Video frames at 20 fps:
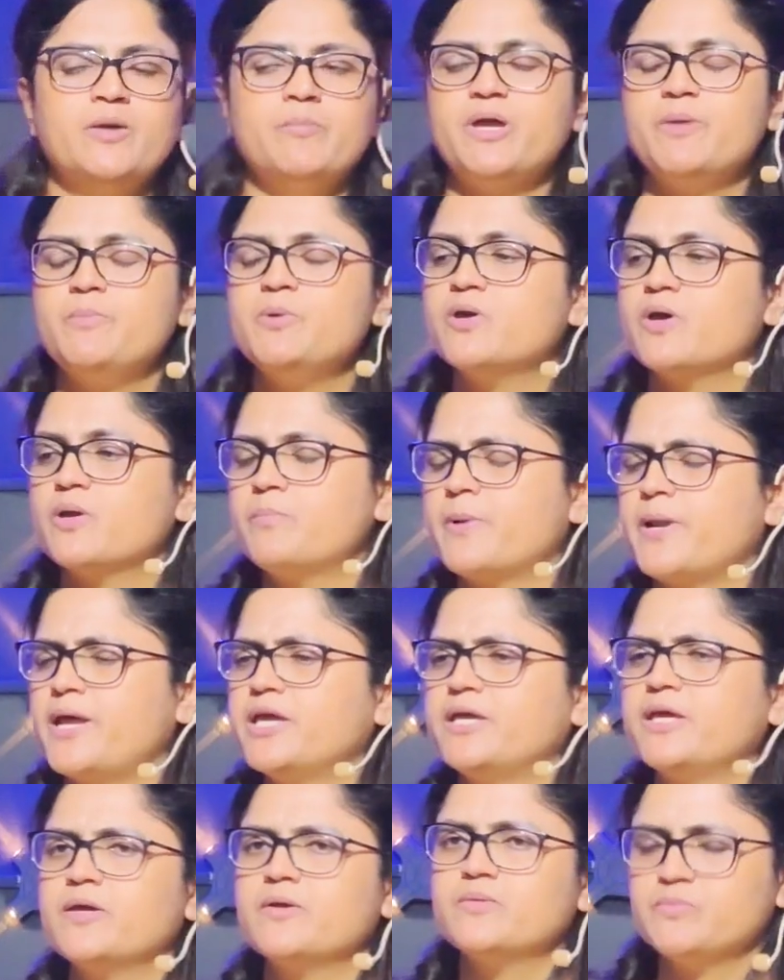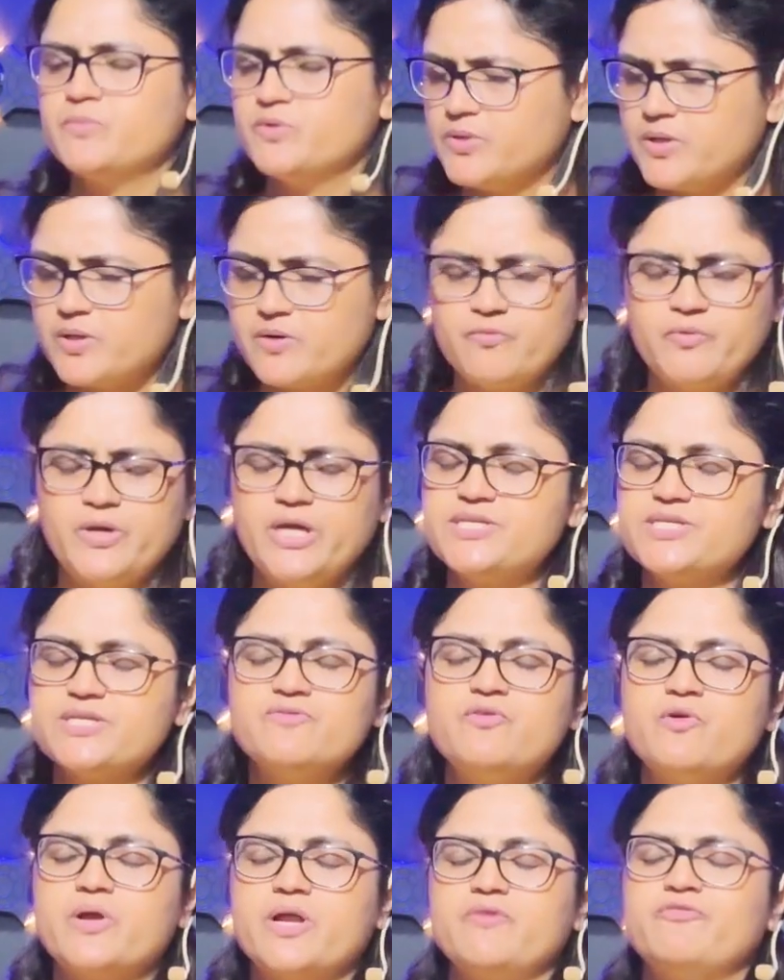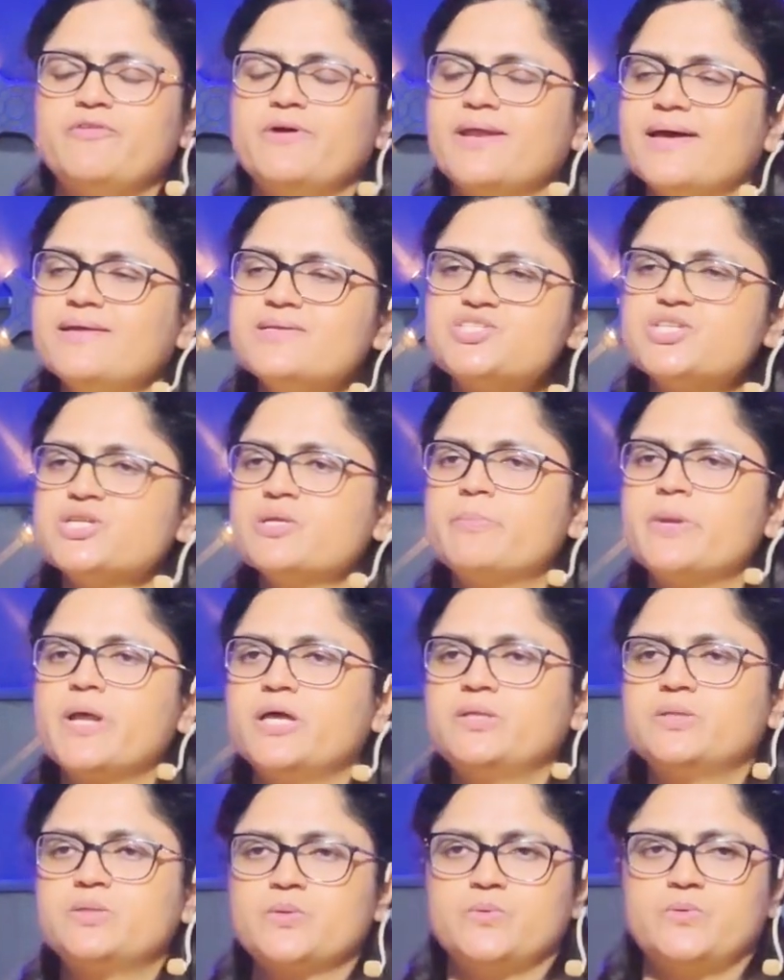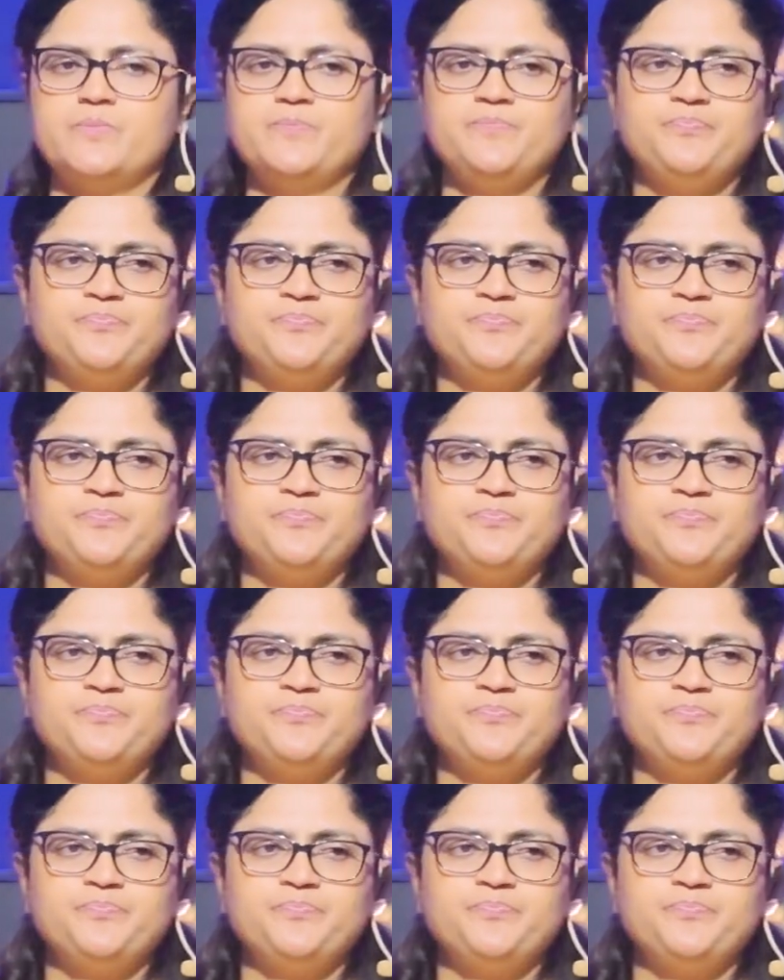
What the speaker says: Maybe you are waiting for a financial breakthrough.